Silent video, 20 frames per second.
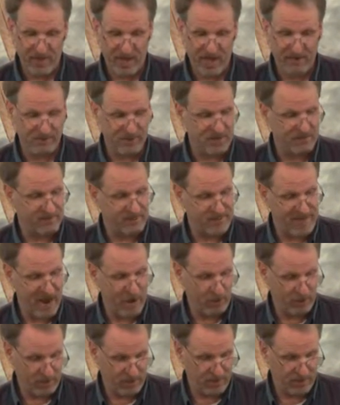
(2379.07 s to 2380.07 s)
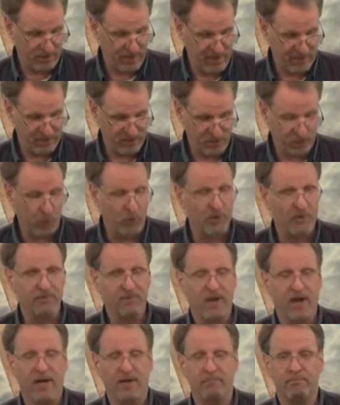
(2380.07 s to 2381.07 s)
that I've never doubted, and that's the word
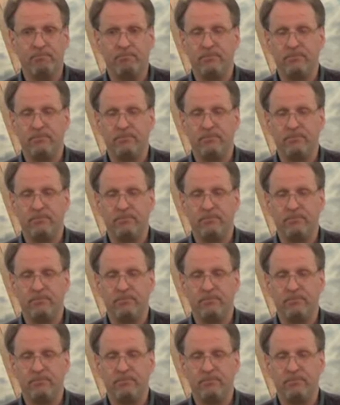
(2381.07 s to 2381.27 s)
of God.